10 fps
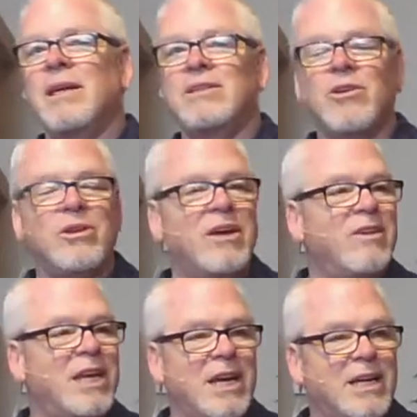and don't have
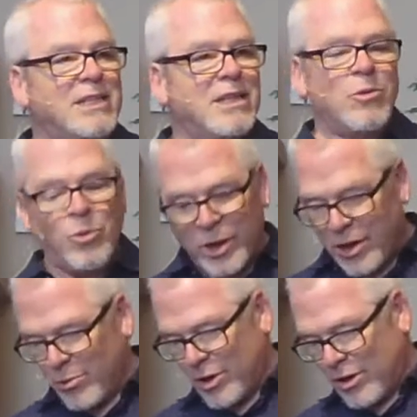any idea
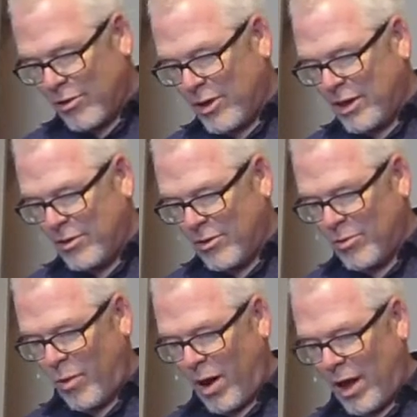where we're going or
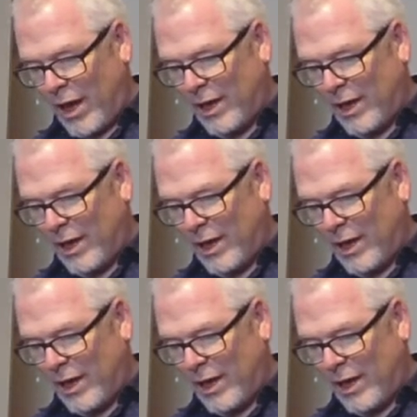why.